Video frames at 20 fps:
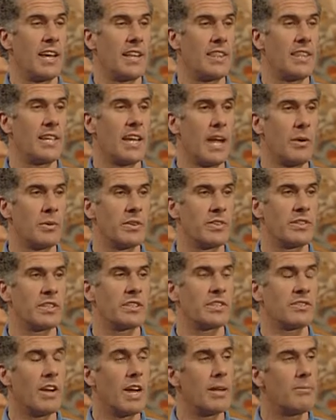I think I would have
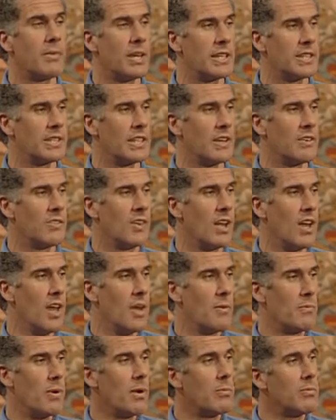described myself
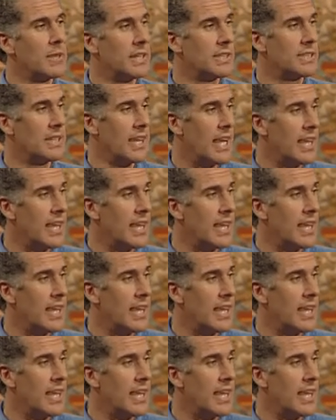probably as an